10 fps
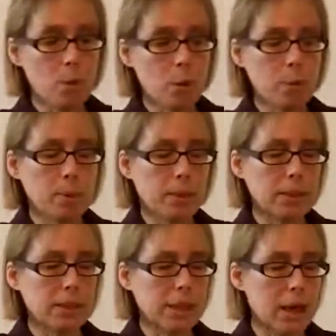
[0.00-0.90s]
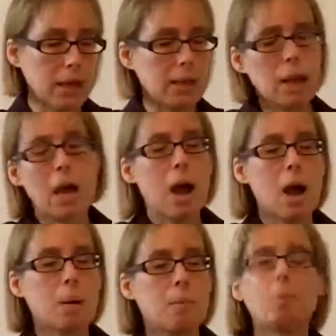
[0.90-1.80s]
where we build this kite,
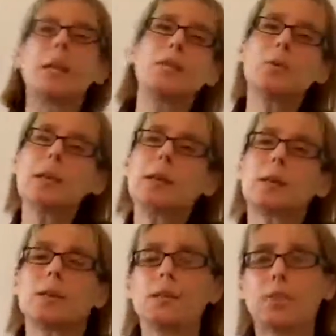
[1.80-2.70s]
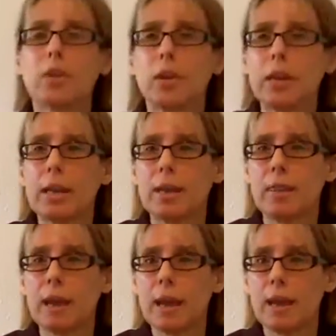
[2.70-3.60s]
but I do it a little differently
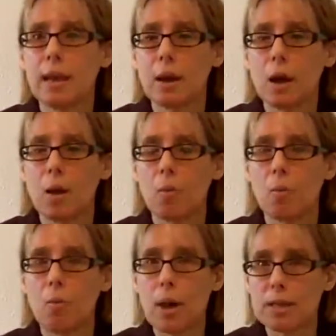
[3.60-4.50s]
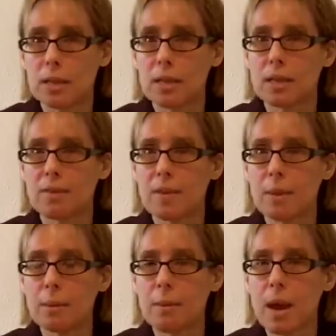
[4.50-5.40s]
than I did it at the
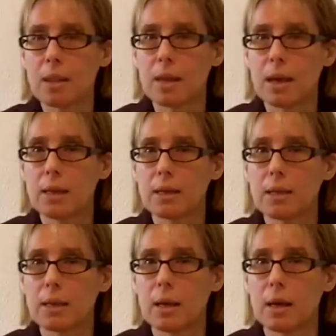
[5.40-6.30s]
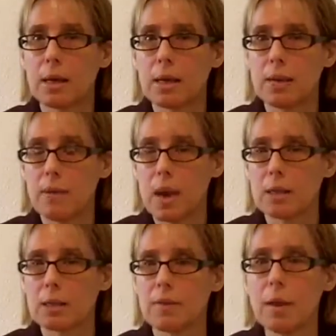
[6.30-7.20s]
Family Math Night
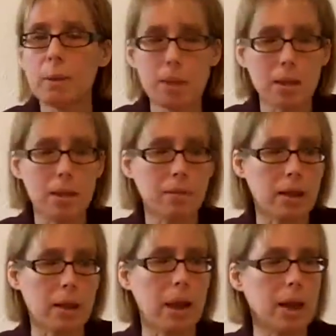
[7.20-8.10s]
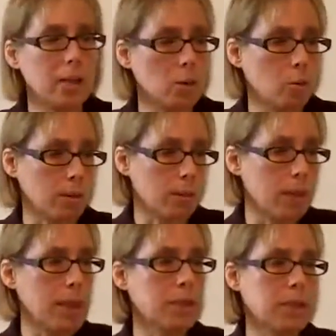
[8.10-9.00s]
event. At the Family Math Night event, I told them,
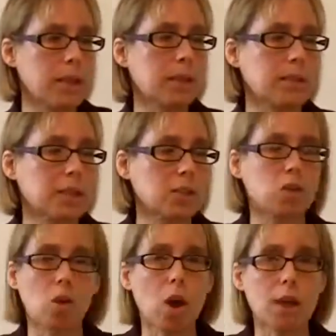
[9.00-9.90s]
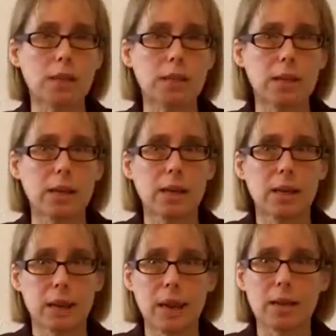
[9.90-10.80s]
take 6 straws,
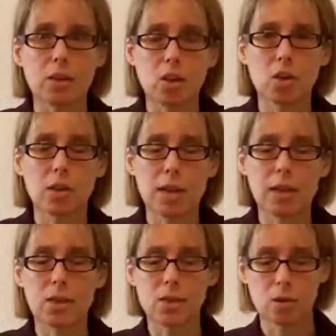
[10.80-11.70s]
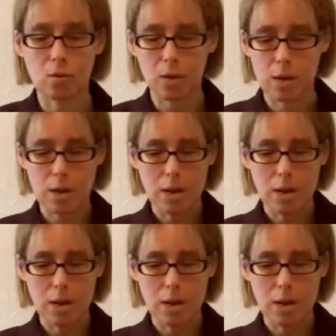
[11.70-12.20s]
okay, and turn that into